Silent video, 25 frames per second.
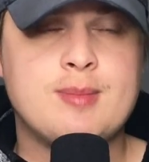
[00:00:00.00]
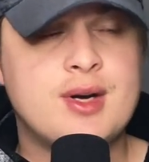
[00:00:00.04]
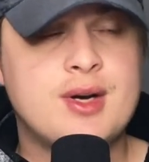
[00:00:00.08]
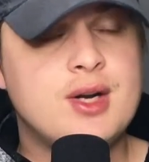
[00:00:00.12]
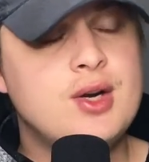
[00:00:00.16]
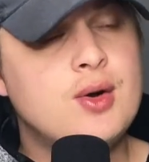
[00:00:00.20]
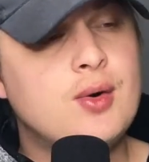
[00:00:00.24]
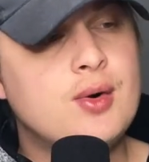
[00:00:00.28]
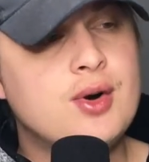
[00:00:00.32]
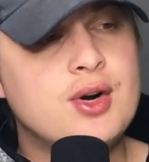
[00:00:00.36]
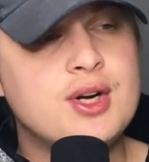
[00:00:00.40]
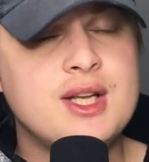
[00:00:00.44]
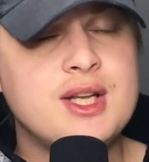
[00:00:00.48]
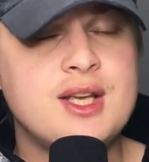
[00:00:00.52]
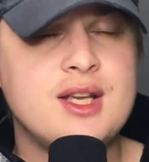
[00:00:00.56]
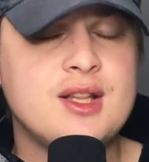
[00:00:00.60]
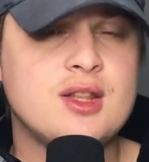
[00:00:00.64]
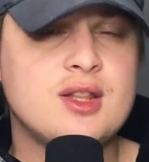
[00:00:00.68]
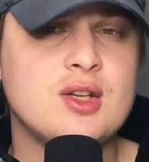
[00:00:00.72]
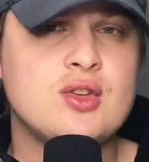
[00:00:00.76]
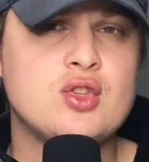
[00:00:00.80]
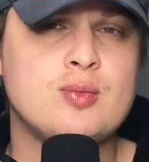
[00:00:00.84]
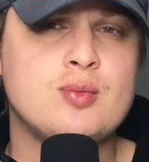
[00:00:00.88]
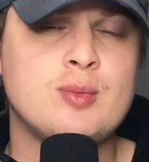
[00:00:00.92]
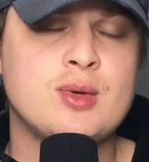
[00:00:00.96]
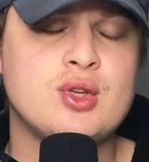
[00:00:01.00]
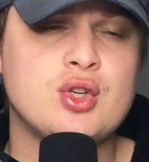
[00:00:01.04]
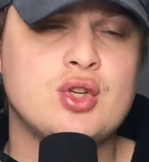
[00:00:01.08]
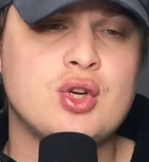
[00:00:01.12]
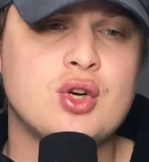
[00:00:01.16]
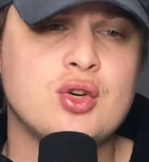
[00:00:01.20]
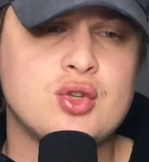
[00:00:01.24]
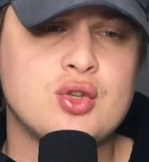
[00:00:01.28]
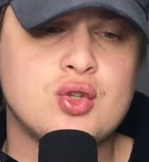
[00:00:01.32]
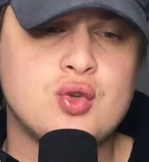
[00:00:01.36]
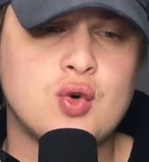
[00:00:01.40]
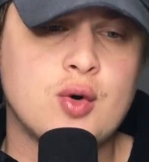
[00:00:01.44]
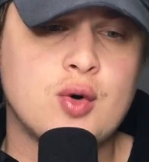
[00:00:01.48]
But in order to get those
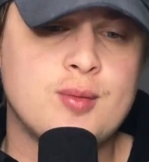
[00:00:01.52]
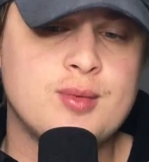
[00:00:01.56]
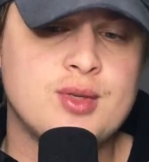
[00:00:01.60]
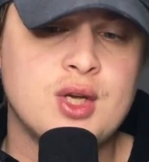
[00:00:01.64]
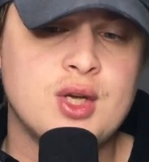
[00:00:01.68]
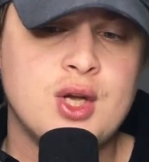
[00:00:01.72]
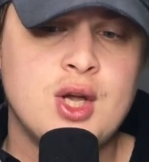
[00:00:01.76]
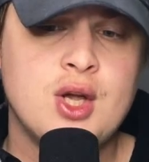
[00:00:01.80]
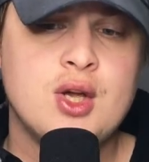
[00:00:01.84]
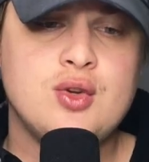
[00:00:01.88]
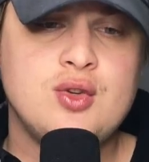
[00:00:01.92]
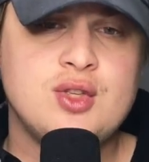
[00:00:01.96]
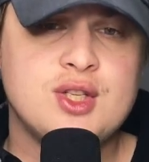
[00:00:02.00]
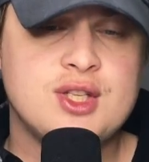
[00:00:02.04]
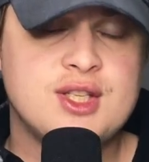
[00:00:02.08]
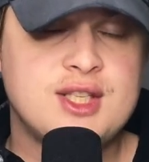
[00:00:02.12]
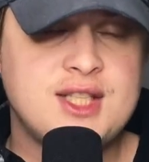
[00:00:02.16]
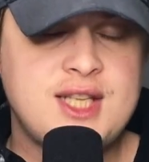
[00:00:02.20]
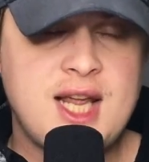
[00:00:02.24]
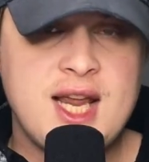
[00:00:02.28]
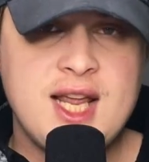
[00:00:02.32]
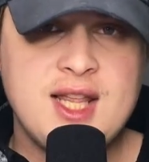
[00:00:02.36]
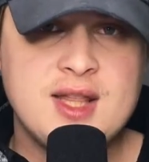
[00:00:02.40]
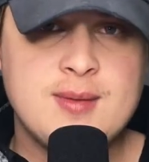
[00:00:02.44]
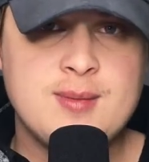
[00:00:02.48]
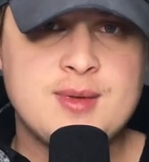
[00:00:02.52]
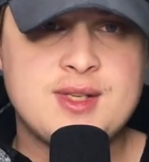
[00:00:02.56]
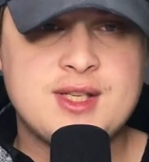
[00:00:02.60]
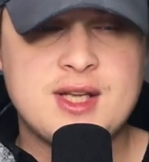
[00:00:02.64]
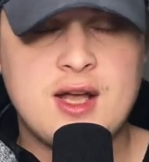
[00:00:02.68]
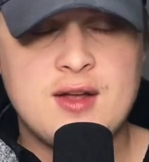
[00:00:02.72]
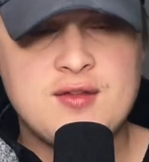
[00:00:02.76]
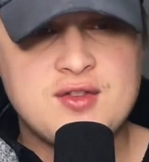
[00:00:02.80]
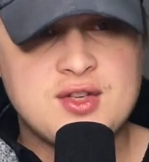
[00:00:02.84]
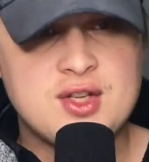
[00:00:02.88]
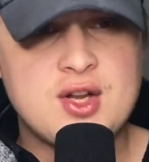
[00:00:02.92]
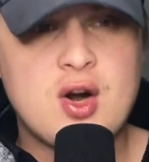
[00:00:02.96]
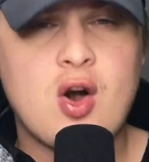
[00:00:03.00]
mature storms to sustain
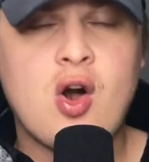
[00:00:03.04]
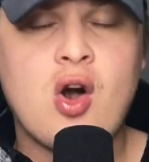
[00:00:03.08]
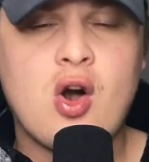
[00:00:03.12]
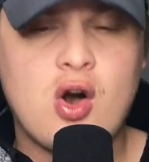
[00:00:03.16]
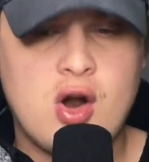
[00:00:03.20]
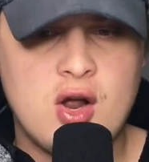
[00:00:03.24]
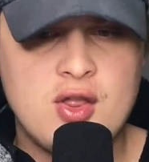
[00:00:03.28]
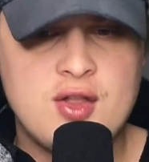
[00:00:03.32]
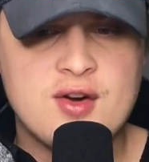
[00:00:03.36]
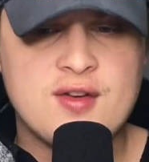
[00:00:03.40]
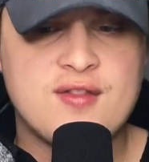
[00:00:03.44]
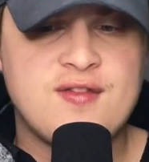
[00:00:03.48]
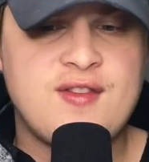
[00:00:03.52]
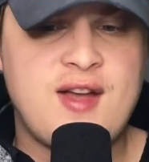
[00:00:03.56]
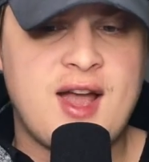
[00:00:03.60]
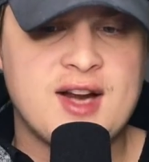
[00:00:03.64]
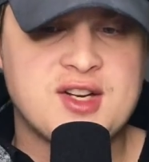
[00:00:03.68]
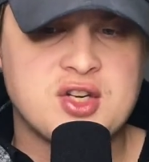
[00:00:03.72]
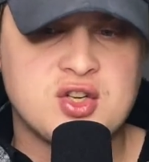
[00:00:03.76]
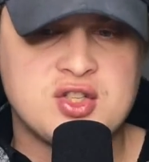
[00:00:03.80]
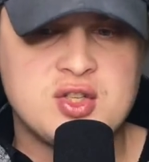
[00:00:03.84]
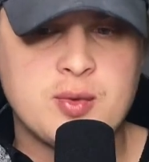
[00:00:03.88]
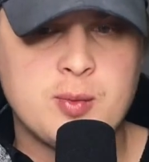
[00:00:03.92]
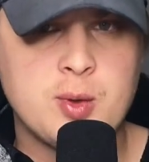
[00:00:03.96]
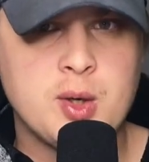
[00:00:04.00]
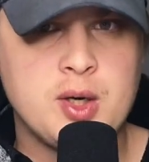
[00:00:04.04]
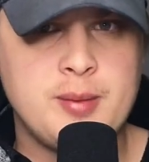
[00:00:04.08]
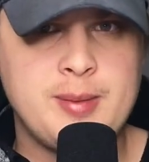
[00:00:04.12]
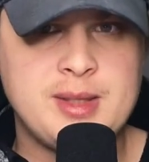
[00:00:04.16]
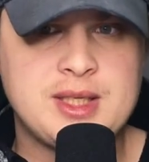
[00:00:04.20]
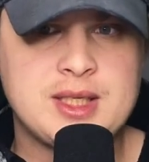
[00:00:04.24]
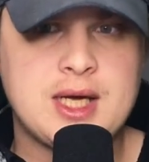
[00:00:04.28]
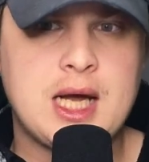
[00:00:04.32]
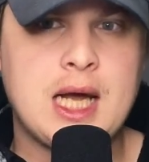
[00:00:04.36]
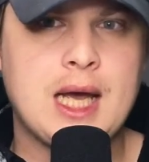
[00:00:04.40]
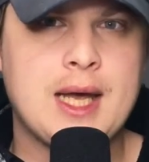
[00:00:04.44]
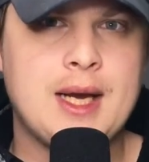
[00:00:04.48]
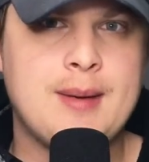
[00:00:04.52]
themselves, so there are other factors that we're going to be
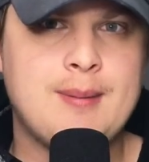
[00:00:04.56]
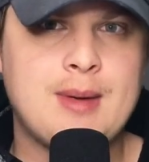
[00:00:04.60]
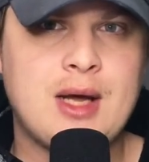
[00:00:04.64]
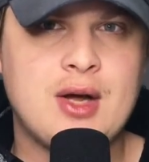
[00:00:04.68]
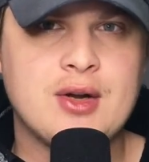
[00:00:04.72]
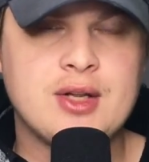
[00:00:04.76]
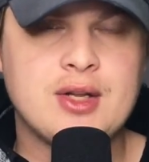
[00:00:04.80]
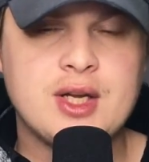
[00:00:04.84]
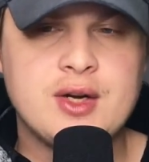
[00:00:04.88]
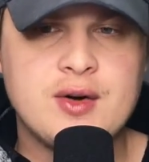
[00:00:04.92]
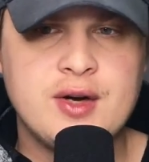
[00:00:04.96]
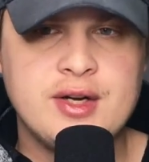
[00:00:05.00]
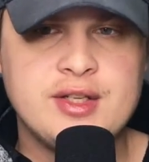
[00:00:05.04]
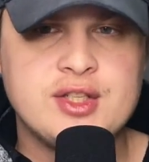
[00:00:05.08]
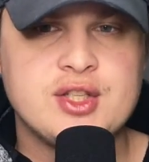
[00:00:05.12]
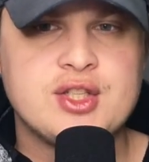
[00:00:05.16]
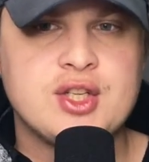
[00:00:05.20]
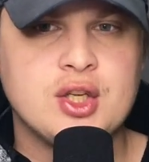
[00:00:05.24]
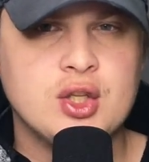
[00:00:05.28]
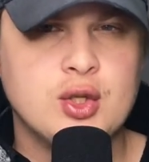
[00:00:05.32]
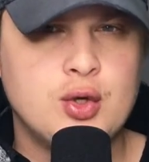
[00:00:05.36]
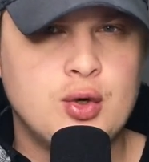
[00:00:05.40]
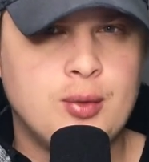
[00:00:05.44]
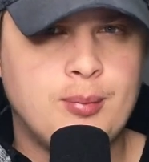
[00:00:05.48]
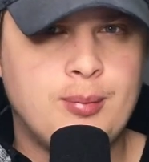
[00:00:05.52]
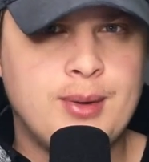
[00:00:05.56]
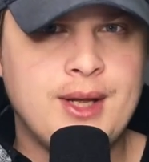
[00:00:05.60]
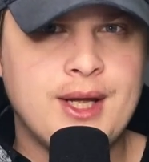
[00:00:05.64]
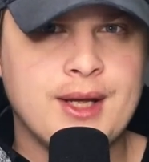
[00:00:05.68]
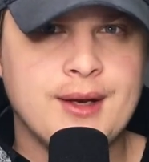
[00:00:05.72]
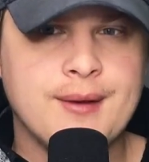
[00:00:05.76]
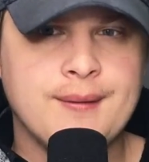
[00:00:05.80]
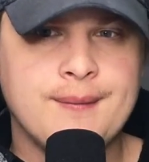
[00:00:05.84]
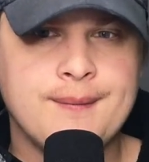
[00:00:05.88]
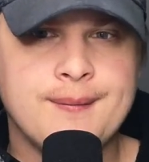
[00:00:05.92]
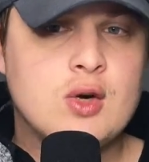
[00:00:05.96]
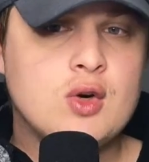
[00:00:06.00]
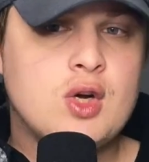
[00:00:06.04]
talking about here in just a little bit.
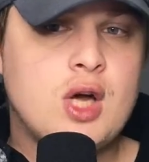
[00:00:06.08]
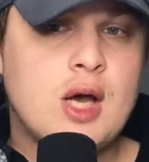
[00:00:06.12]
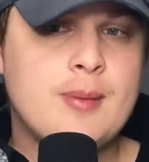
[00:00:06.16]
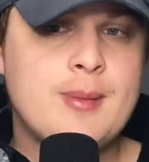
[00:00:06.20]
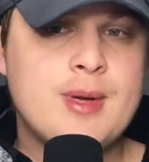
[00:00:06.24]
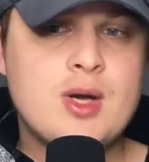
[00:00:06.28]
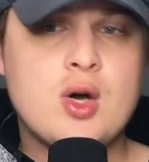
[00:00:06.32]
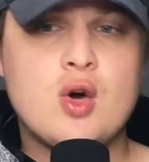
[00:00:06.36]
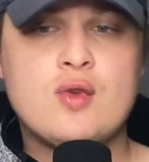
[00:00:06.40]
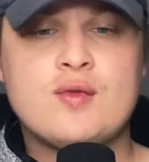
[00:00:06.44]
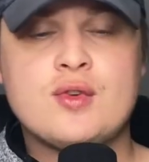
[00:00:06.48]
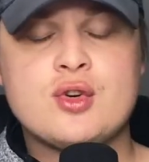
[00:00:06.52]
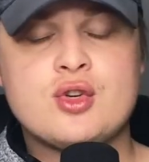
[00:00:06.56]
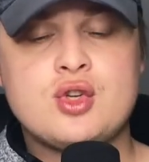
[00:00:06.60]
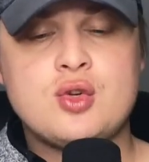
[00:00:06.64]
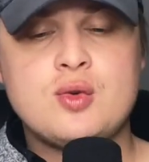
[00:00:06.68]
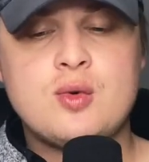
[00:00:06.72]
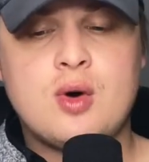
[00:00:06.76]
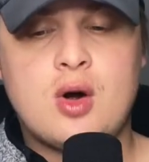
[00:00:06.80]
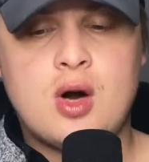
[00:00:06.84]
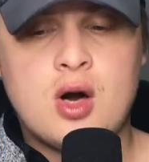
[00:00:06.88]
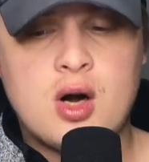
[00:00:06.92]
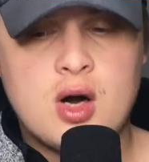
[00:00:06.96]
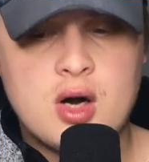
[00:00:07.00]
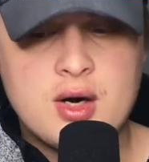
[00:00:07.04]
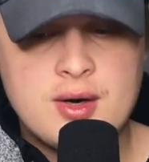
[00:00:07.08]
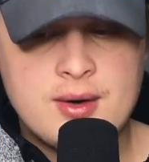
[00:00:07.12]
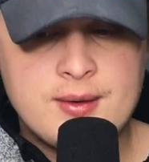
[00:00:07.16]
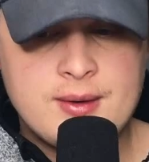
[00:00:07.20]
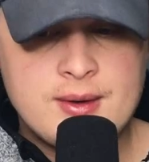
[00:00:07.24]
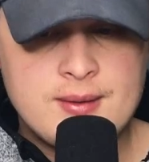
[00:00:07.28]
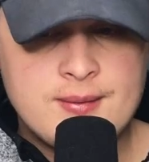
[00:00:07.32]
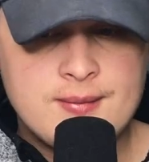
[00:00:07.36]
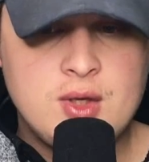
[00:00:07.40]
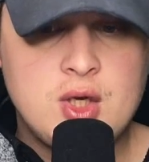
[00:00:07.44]
Now, coming over to our